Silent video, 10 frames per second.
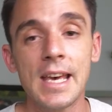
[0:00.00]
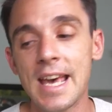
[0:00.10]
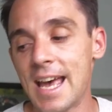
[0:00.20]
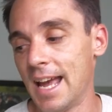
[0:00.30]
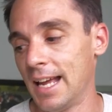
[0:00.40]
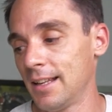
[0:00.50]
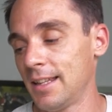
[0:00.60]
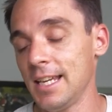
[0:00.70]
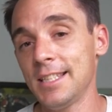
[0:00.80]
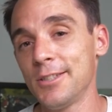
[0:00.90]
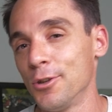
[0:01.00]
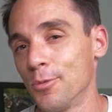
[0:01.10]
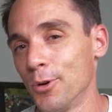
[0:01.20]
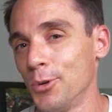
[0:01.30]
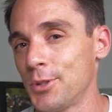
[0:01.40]
And these new
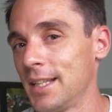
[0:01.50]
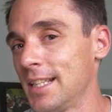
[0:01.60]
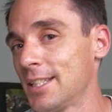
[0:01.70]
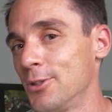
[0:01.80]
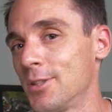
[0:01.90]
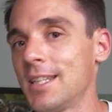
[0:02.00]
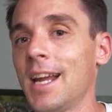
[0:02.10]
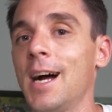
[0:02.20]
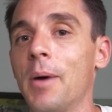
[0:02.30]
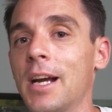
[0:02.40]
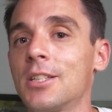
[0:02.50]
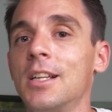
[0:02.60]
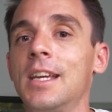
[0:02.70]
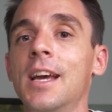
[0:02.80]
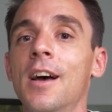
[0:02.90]
rules and this new setup
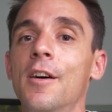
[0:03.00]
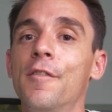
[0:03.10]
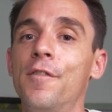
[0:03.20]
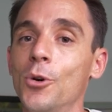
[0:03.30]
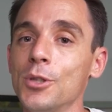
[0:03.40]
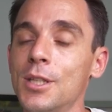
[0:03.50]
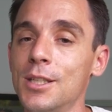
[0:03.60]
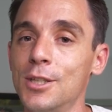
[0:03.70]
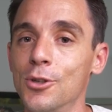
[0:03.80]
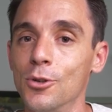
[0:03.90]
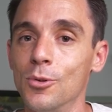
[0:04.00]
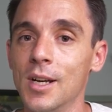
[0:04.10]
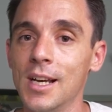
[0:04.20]
actually forces you